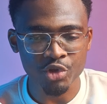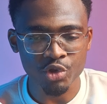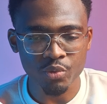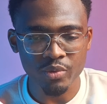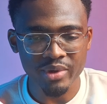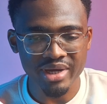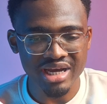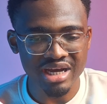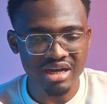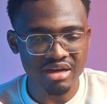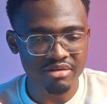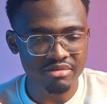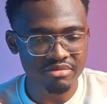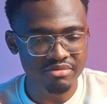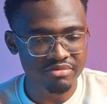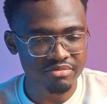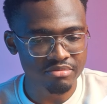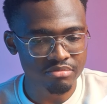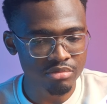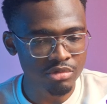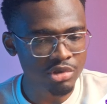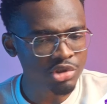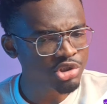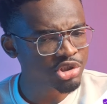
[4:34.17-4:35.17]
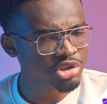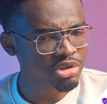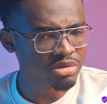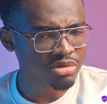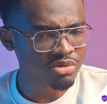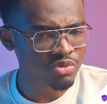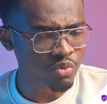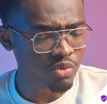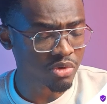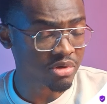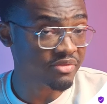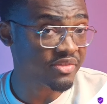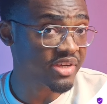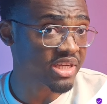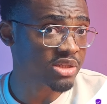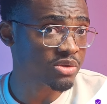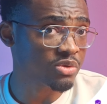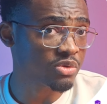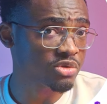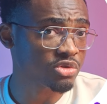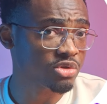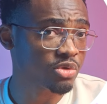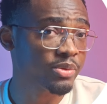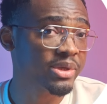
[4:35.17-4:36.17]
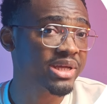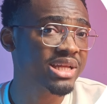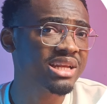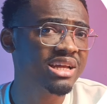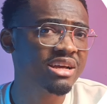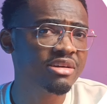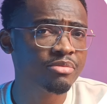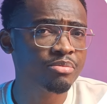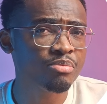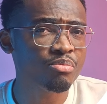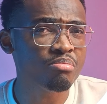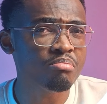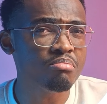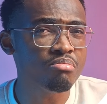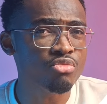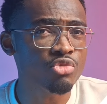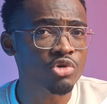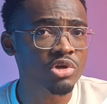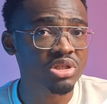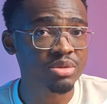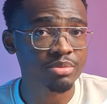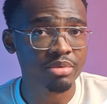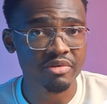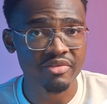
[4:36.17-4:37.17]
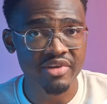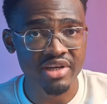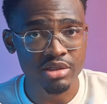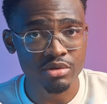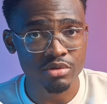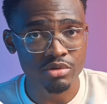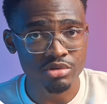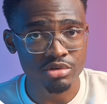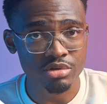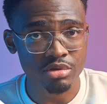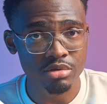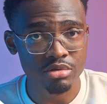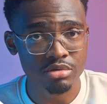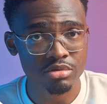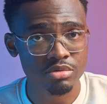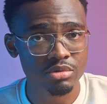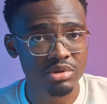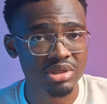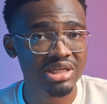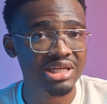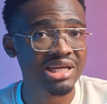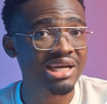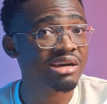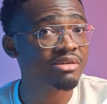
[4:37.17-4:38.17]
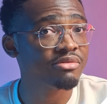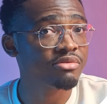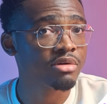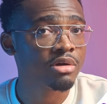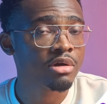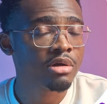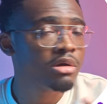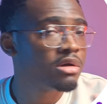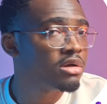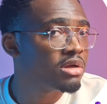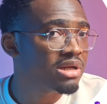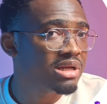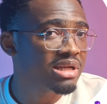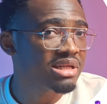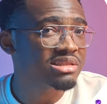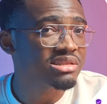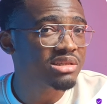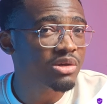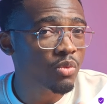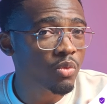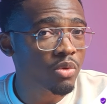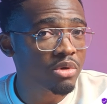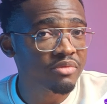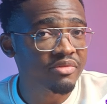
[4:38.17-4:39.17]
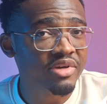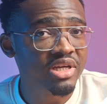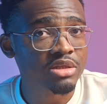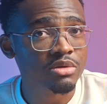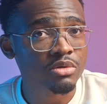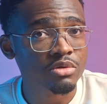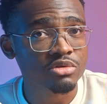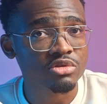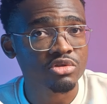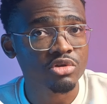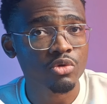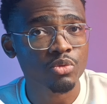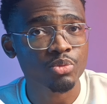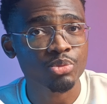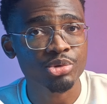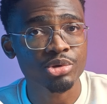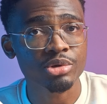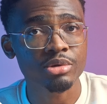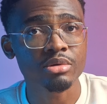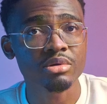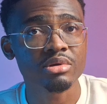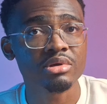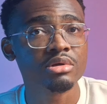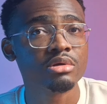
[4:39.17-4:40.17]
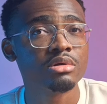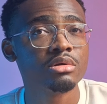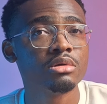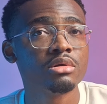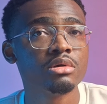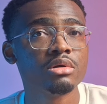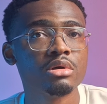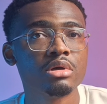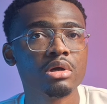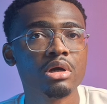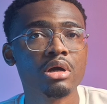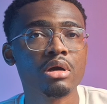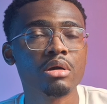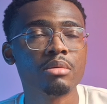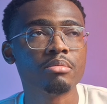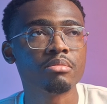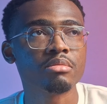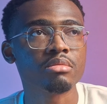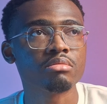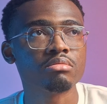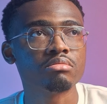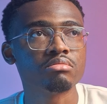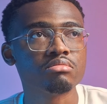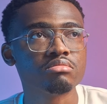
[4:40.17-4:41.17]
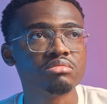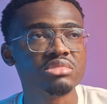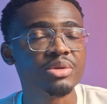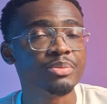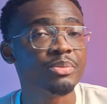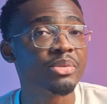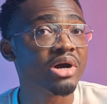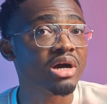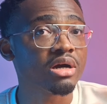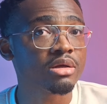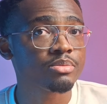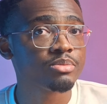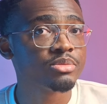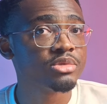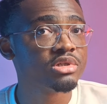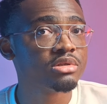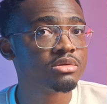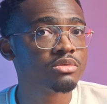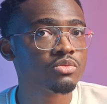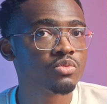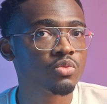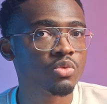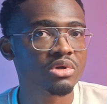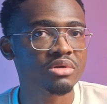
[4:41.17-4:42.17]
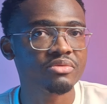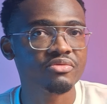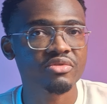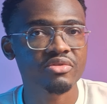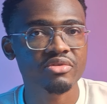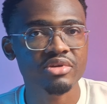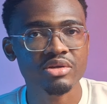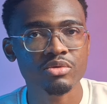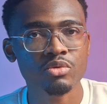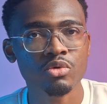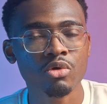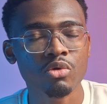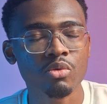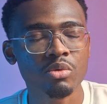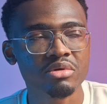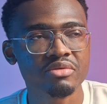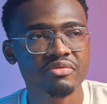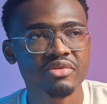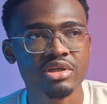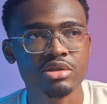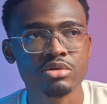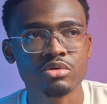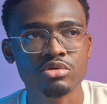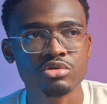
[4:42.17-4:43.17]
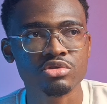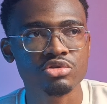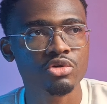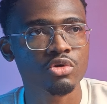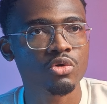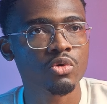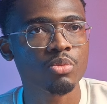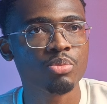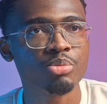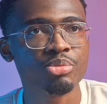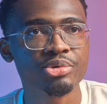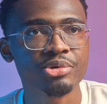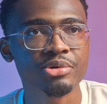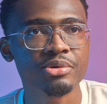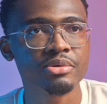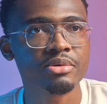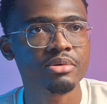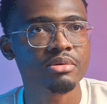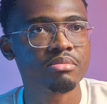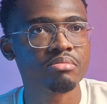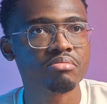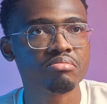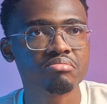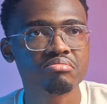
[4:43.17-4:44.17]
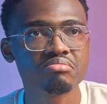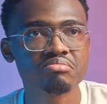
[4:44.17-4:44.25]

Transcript: we have not just one vector store. We can have multiple vector stores. We can have, let's say, one vector store per department, one vector store per